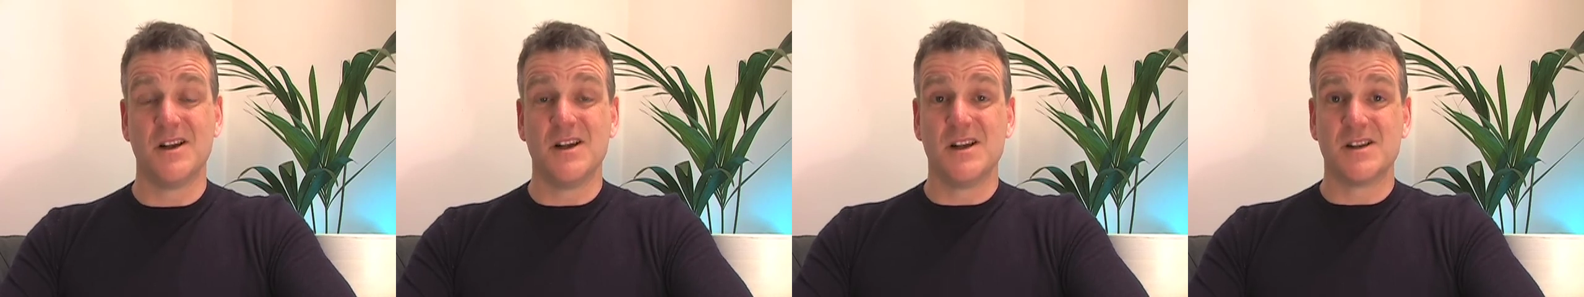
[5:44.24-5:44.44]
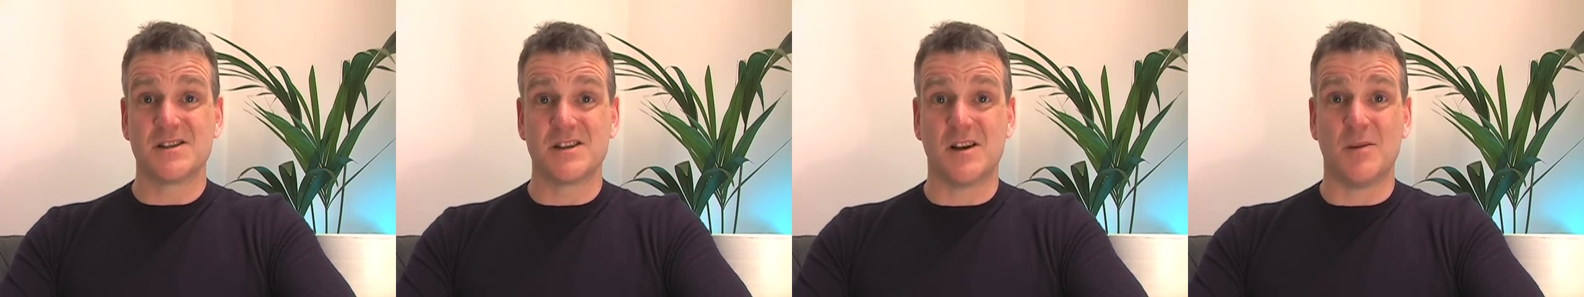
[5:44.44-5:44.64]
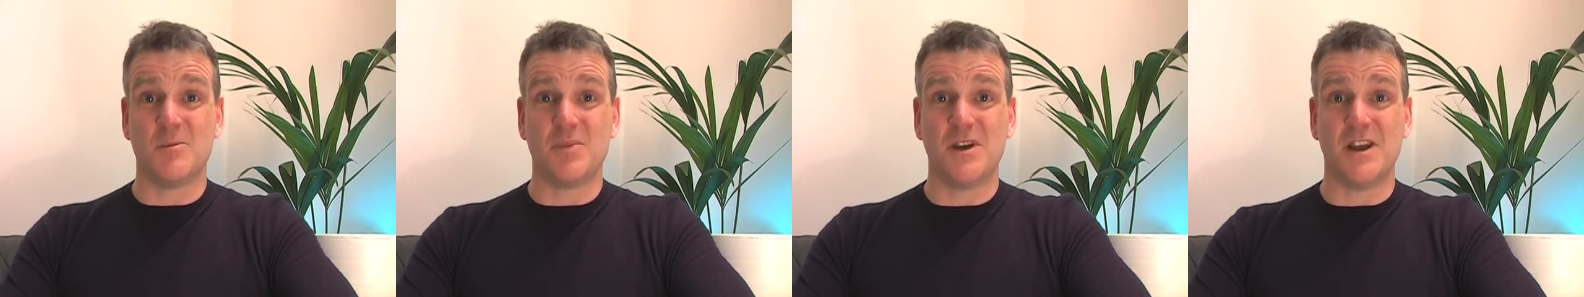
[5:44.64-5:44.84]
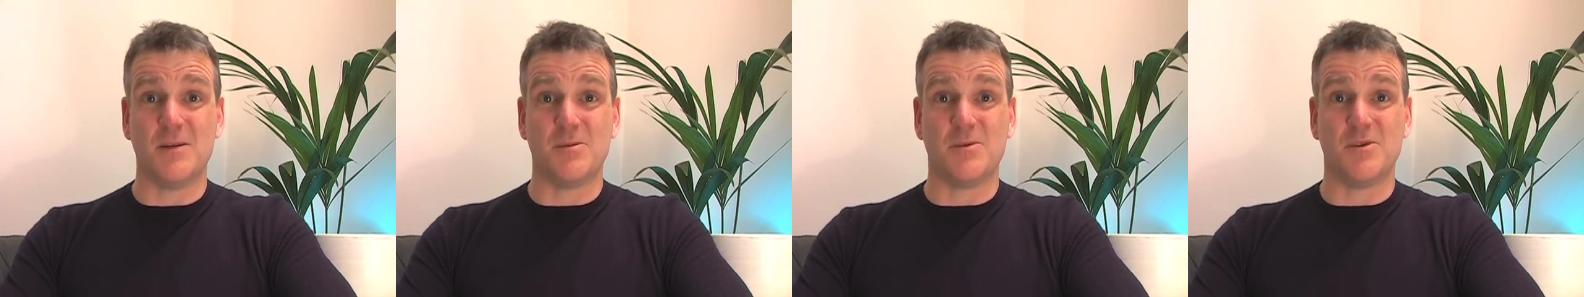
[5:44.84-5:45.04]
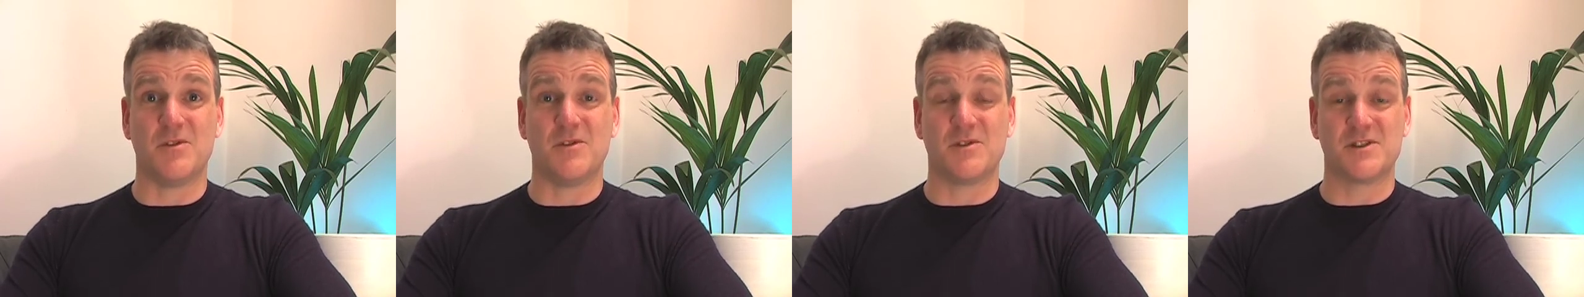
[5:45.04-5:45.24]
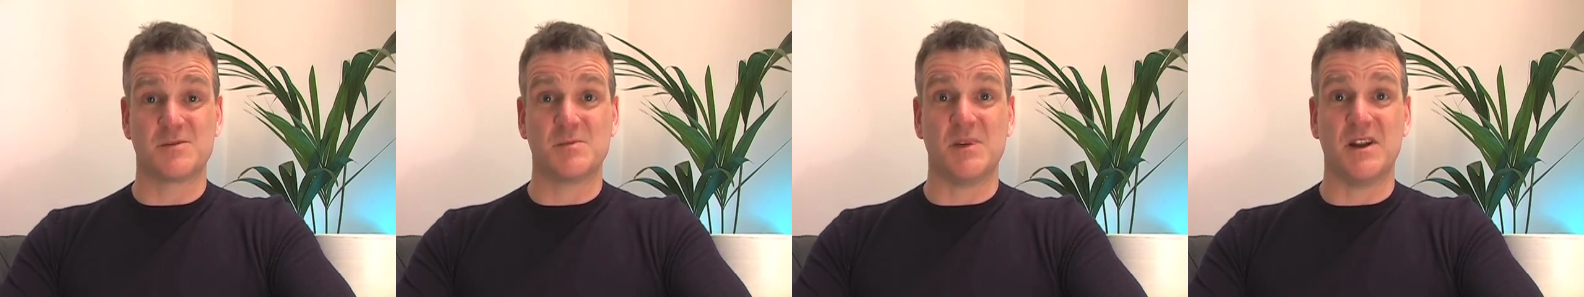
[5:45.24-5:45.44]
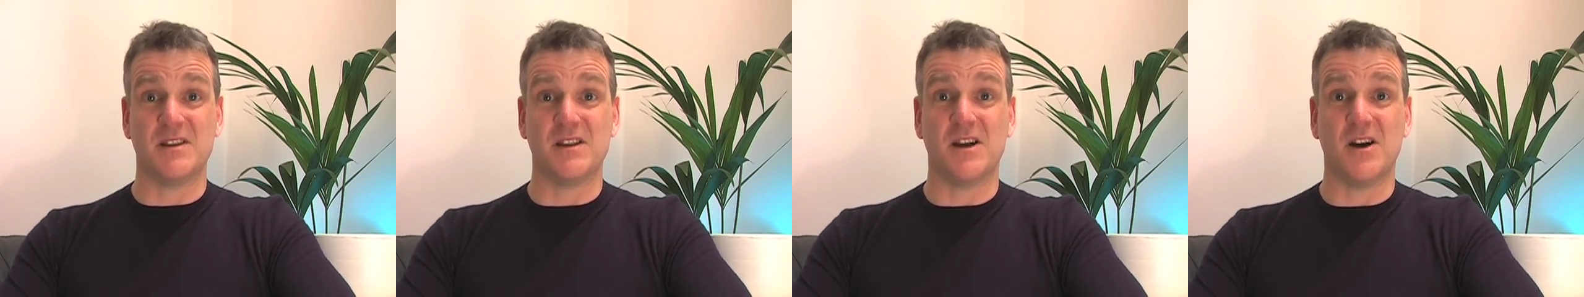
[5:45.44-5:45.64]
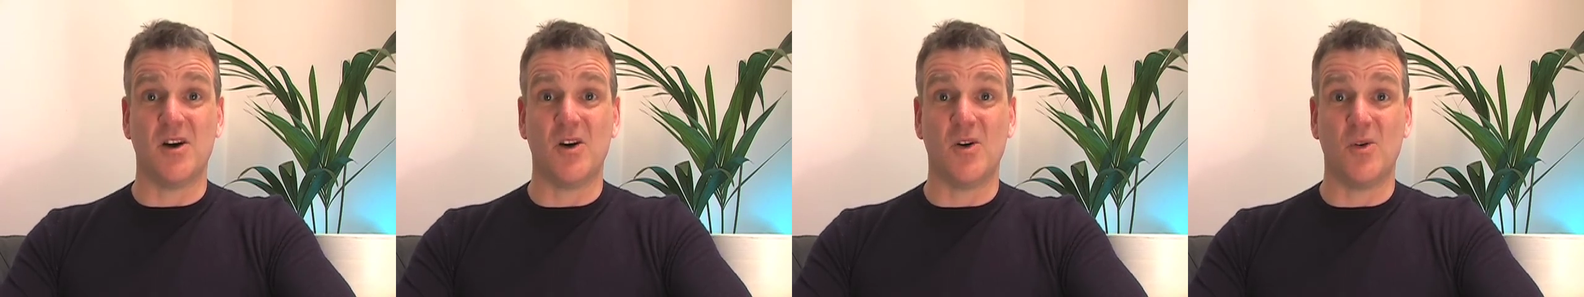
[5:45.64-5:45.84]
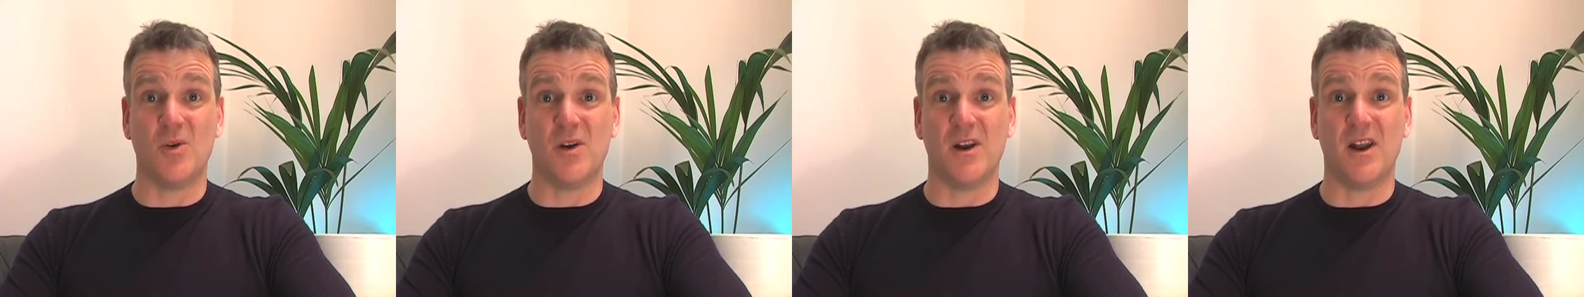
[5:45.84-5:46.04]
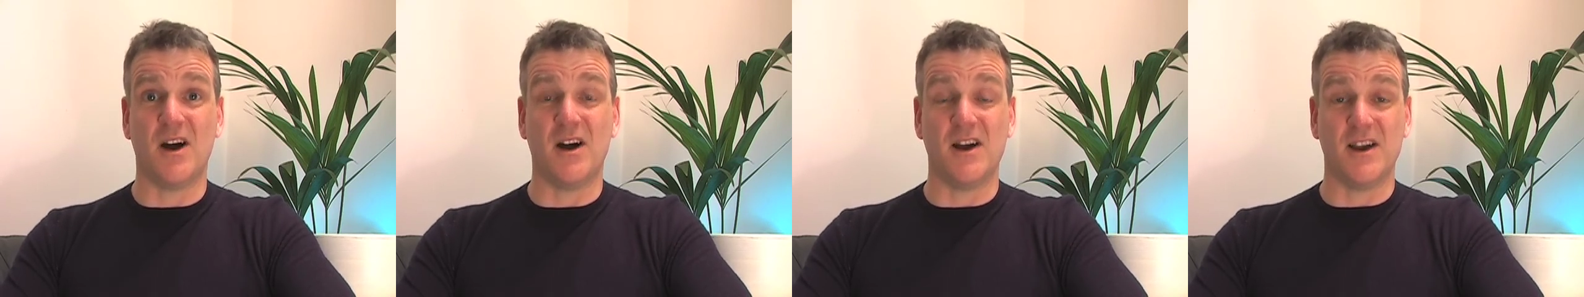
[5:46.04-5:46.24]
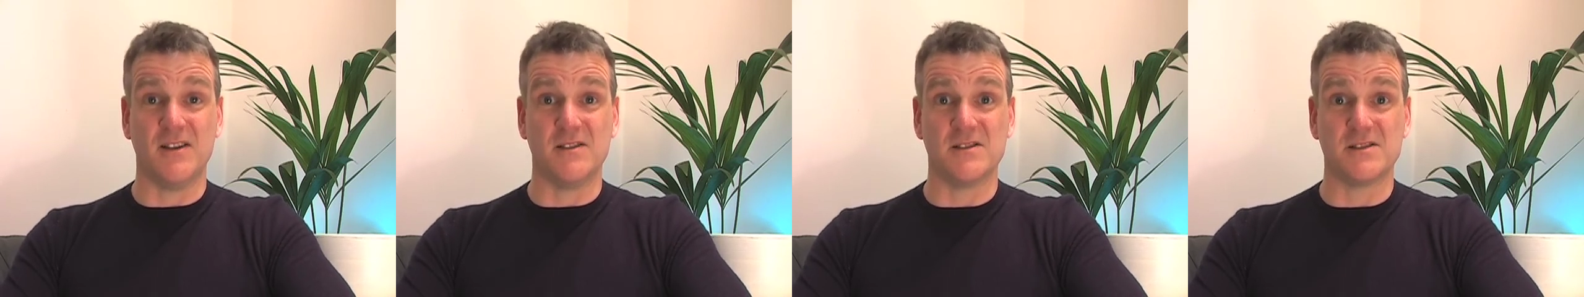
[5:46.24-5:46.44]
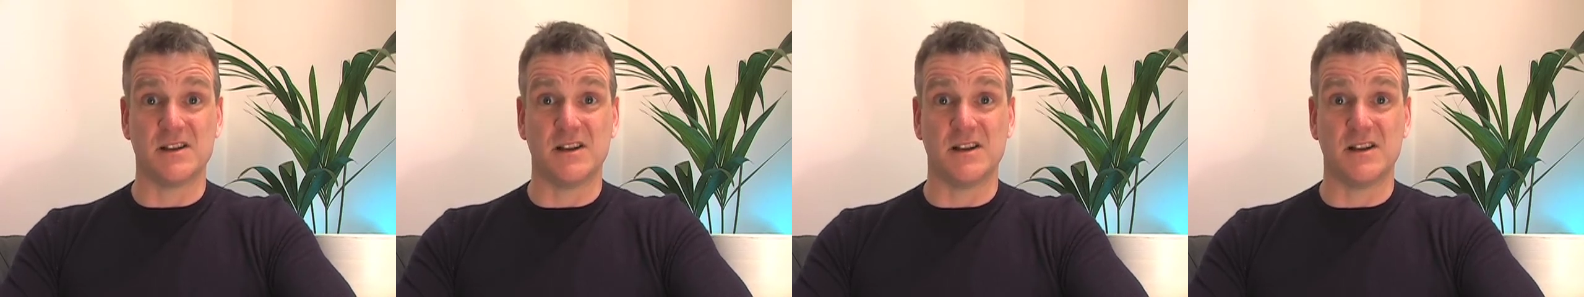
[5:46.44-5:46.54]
Some people spend their whole lives